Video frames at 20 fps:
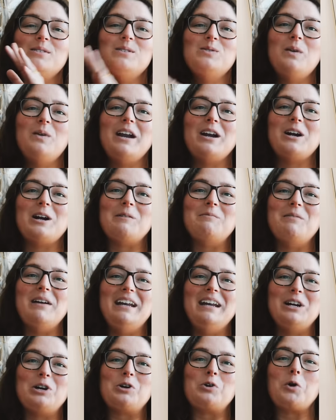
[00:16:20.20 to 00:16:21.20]
sweater, but
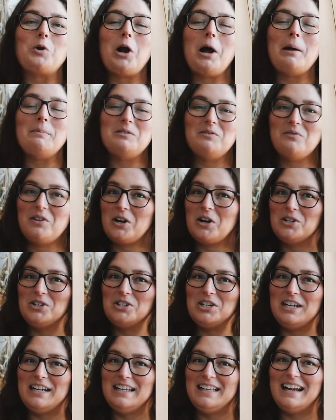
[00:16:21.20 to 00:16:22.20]
in a cropped
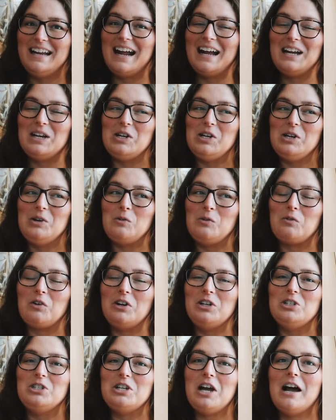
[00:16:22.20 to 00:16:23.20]
version that I could
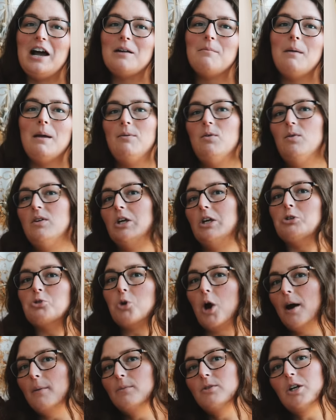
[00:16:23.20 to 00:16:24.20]
French tuck, maybe with a
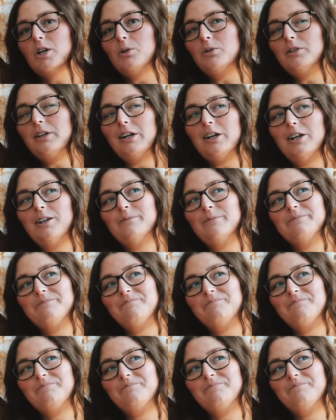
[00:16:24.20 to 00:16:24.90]
drop shoulder.